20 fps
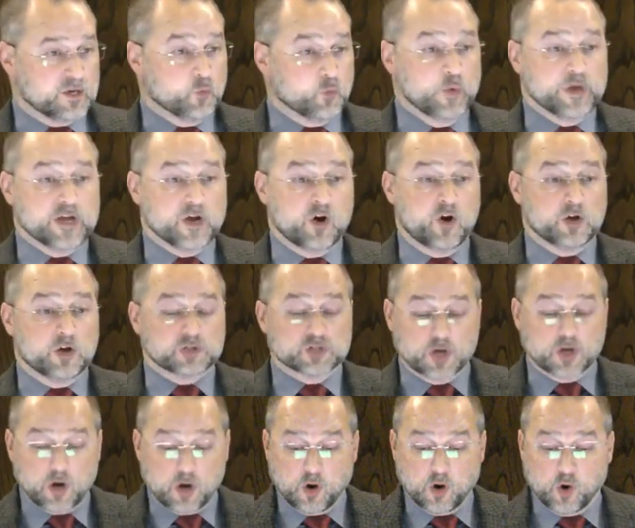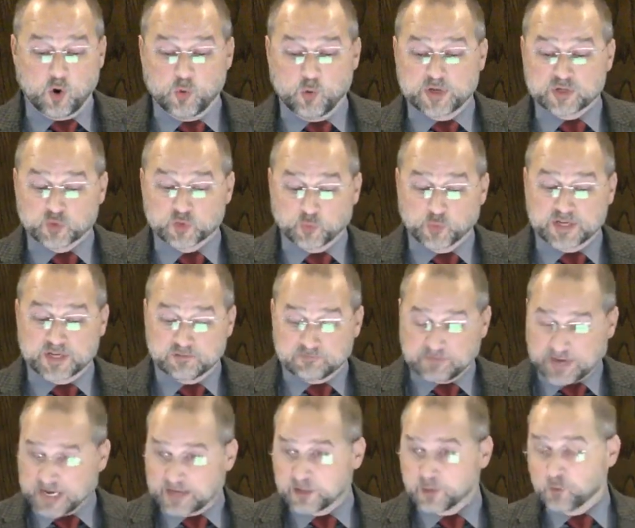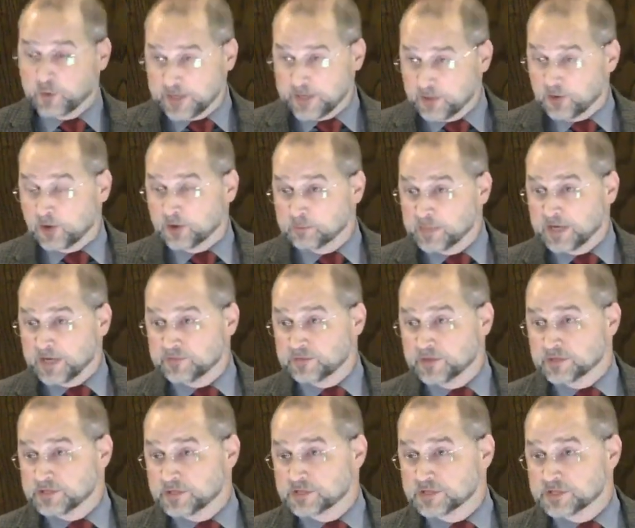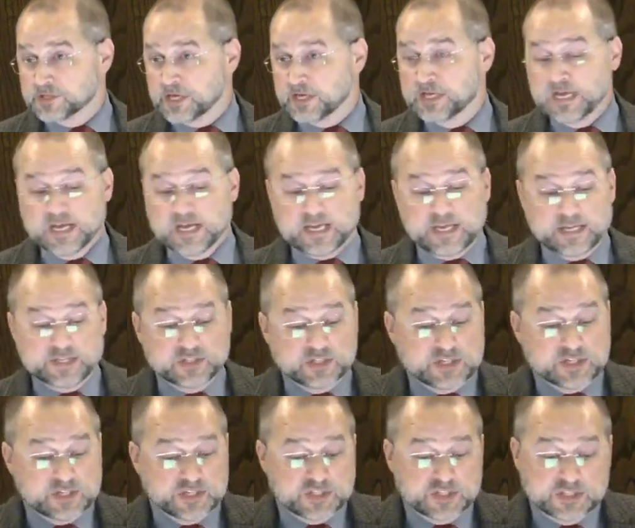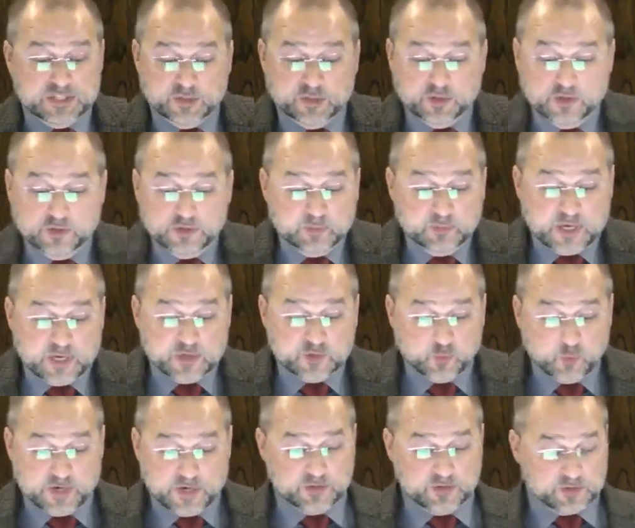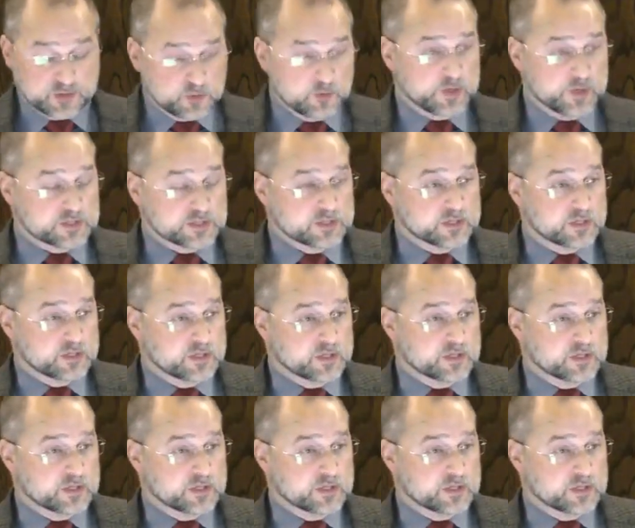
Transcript: We ought to always reevaluate our methods and say, is this still the best way to do it?